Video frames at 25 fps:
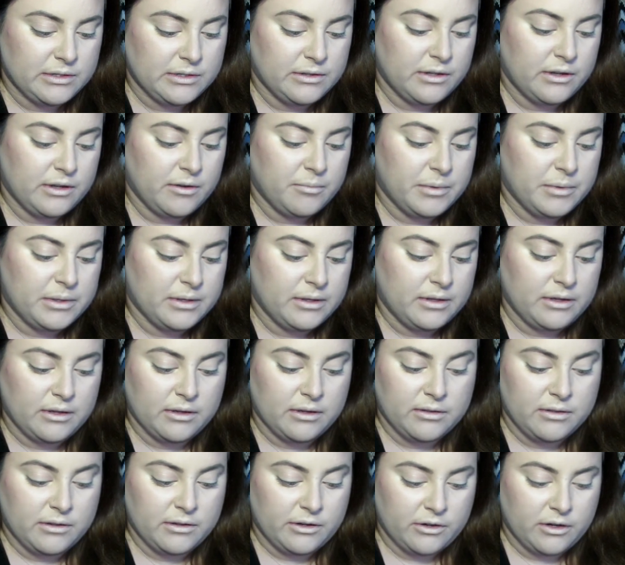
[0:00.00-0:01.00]
lately. I've been like,
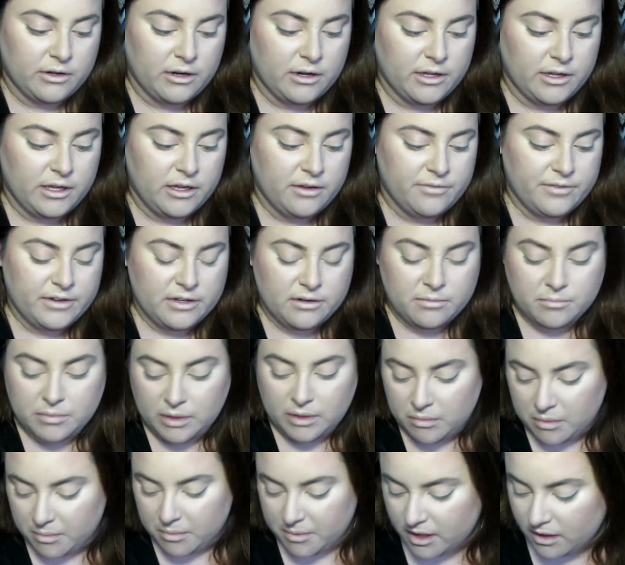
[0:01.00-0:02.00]
they're not even,
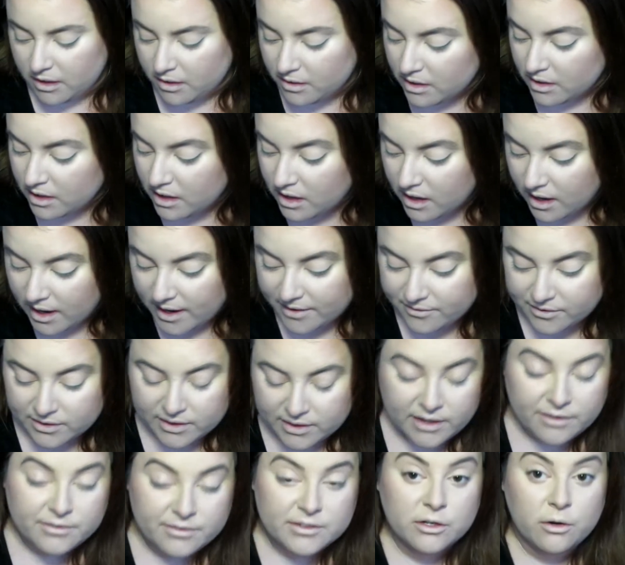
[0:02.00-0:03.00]
blah blah blah. I
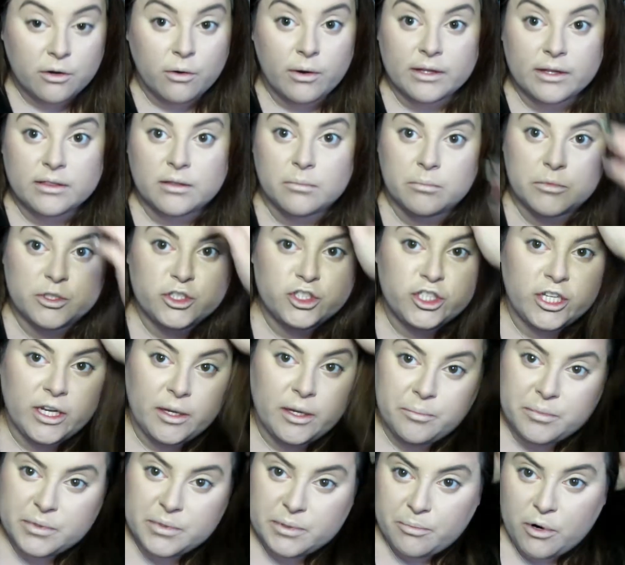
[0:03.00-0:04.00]
really have to go get them
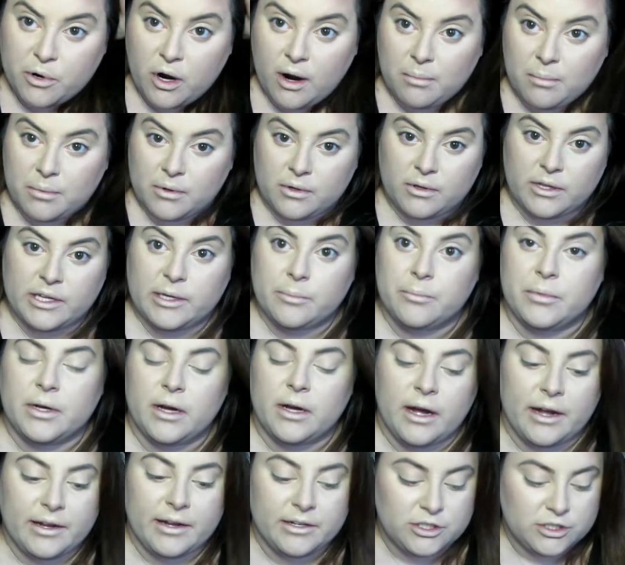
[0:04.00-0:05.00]
shaped properly,
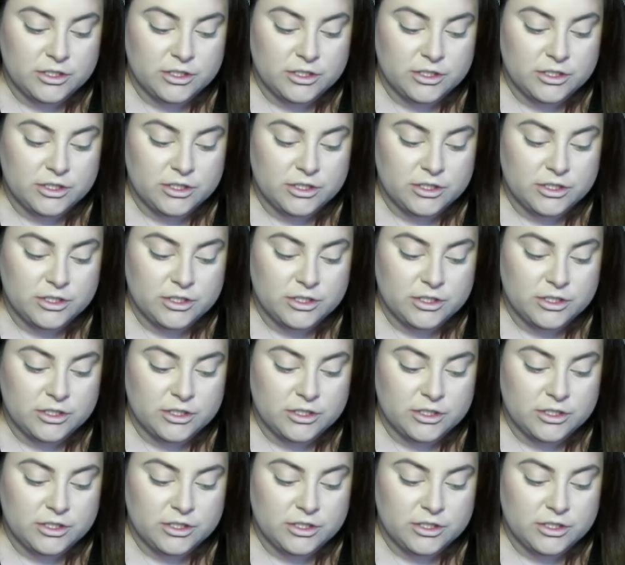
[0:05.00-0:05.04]
but I